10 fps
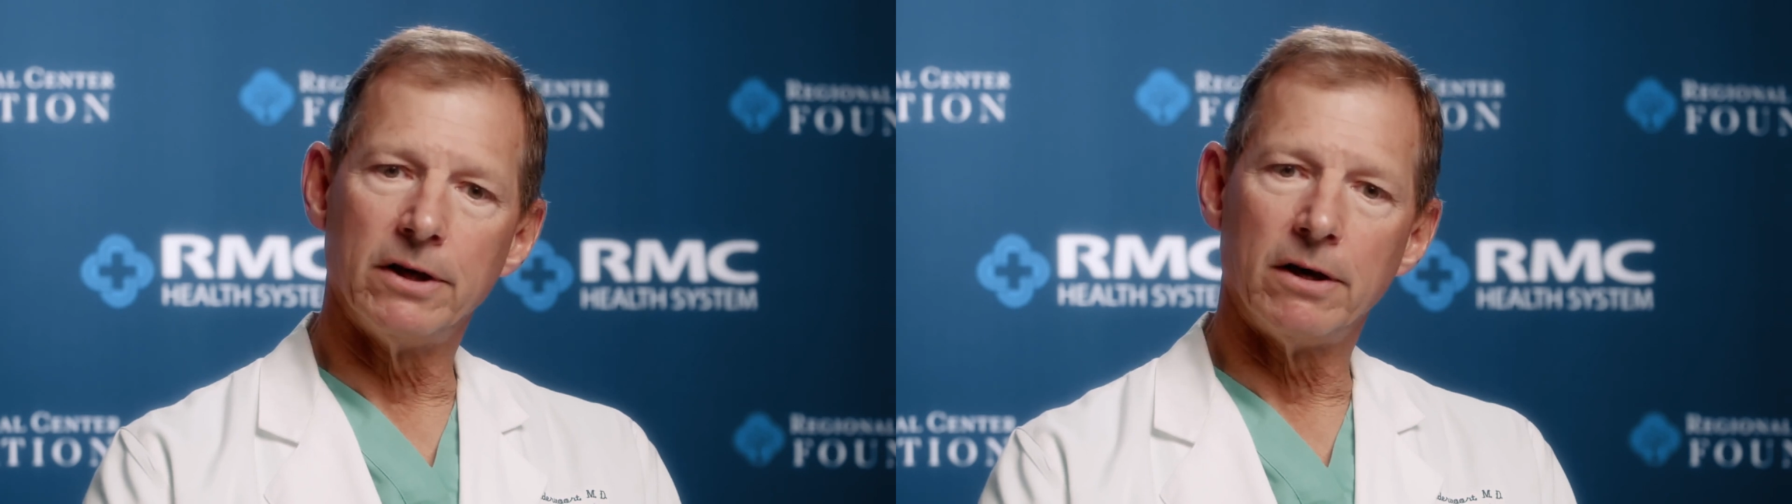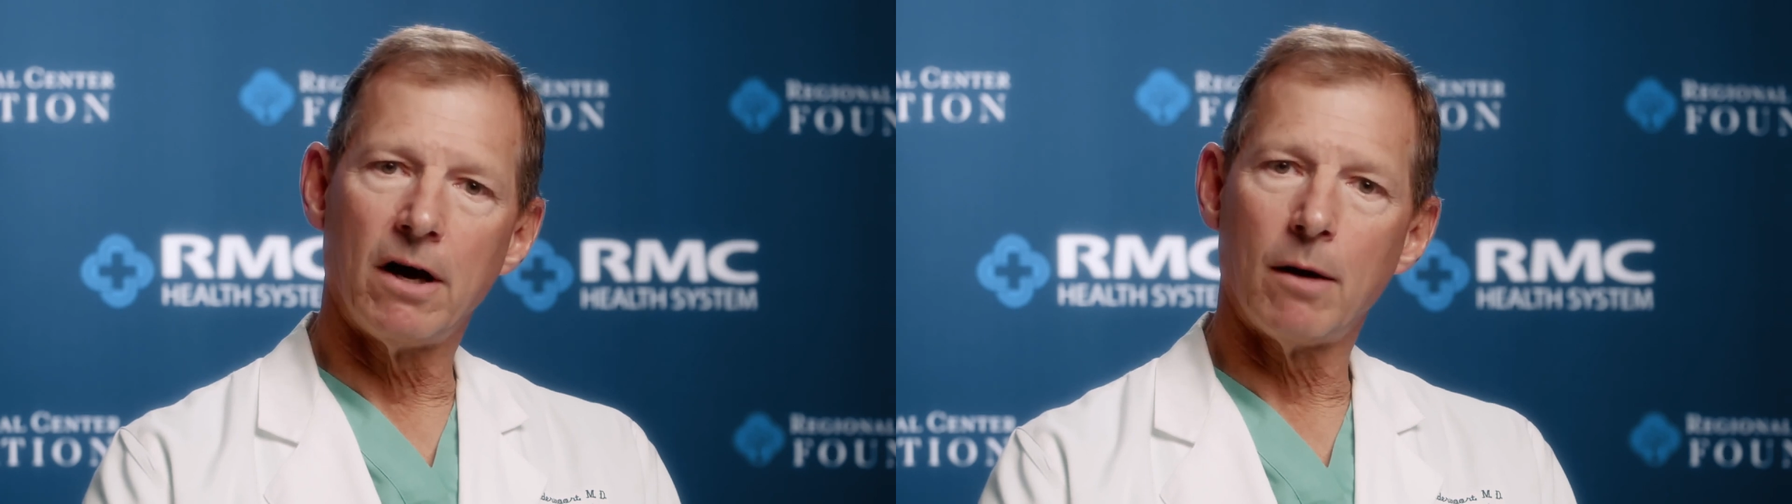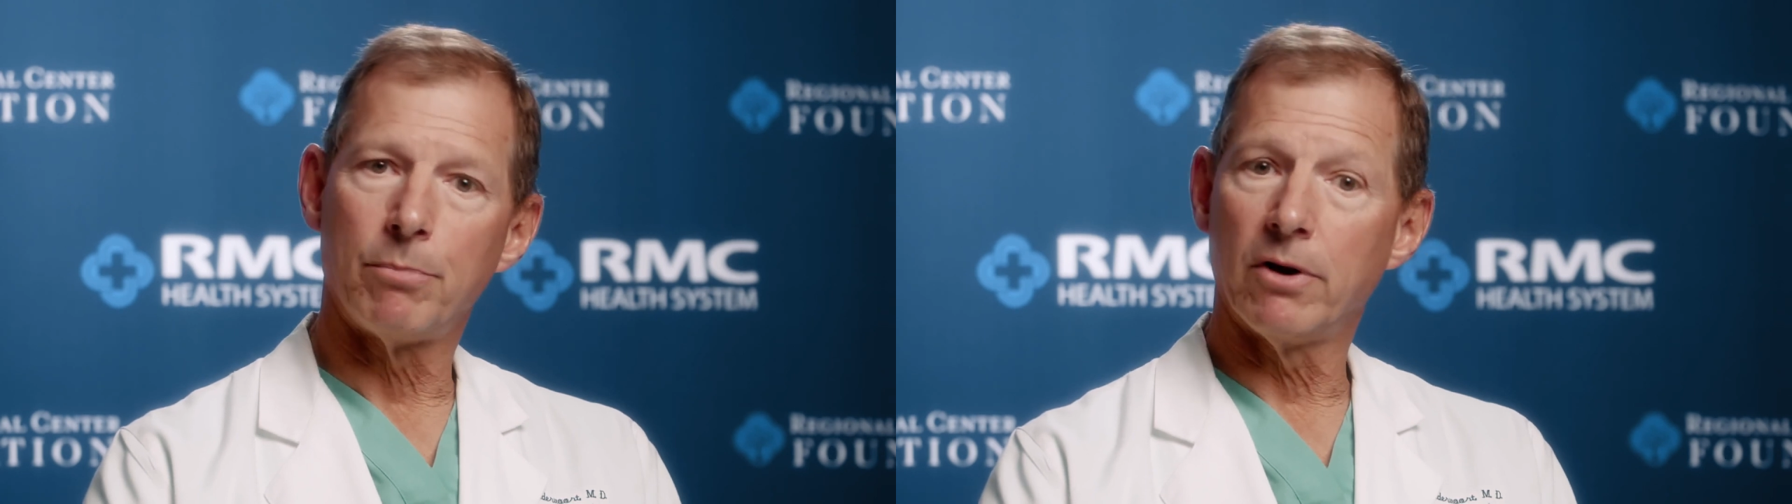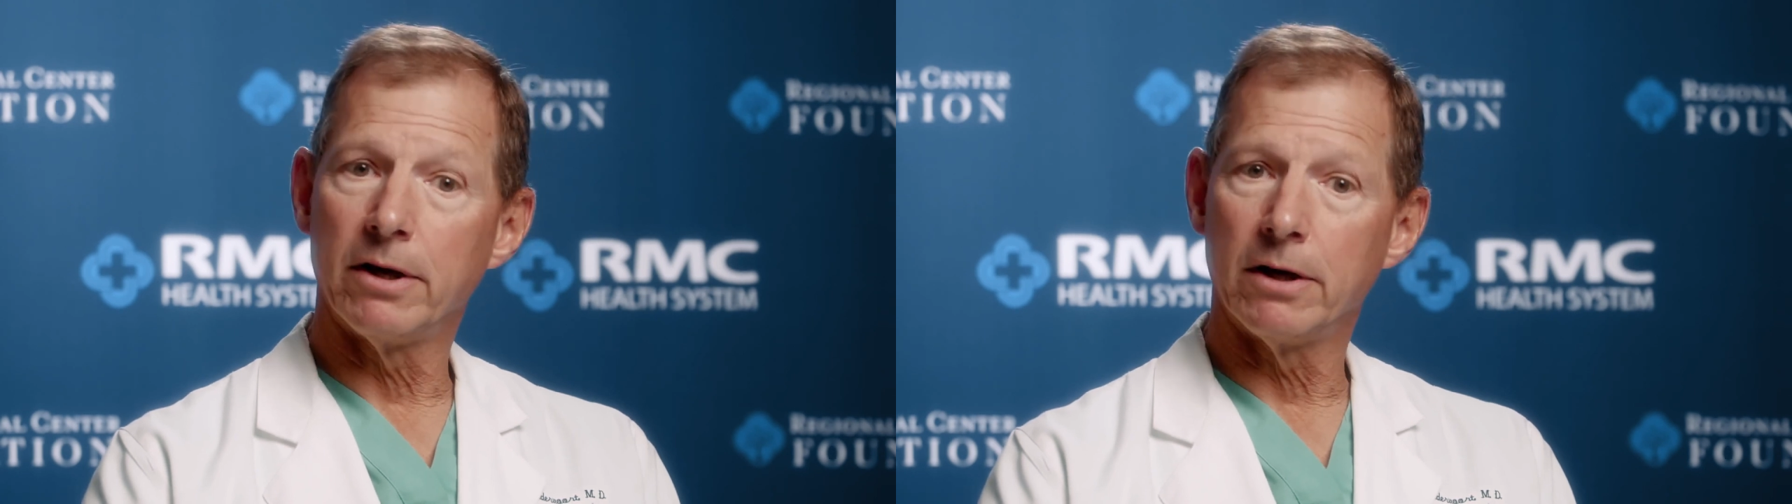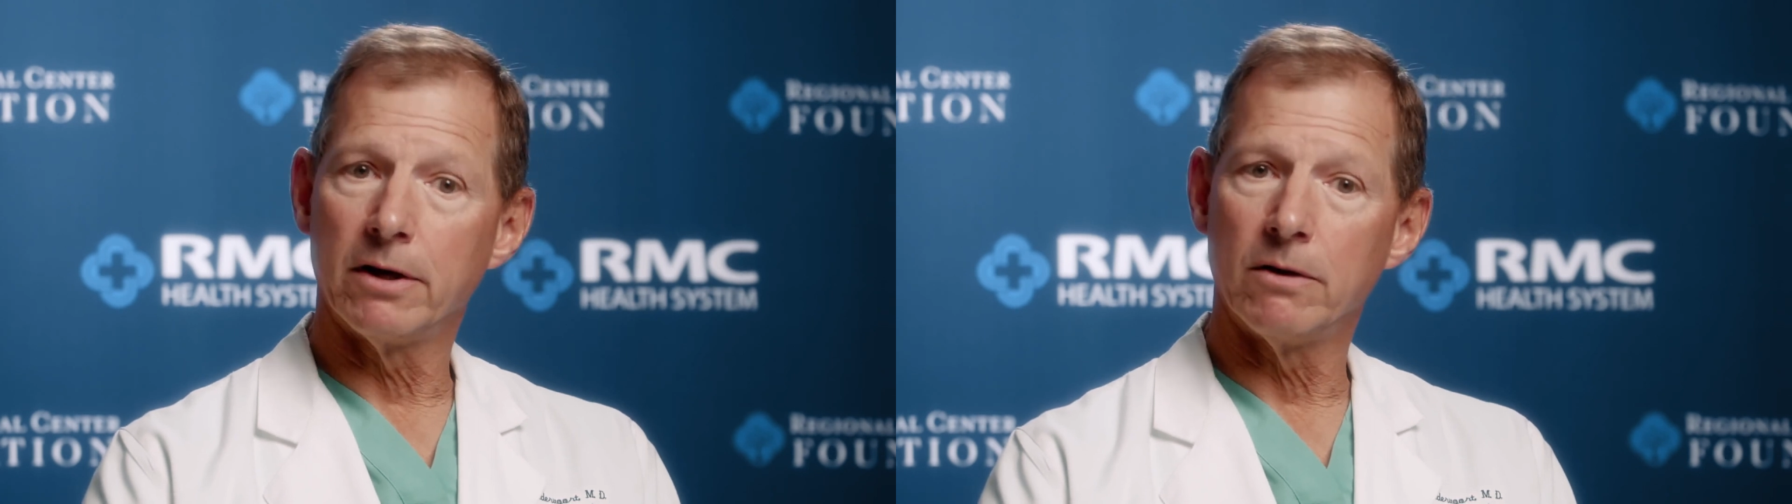operated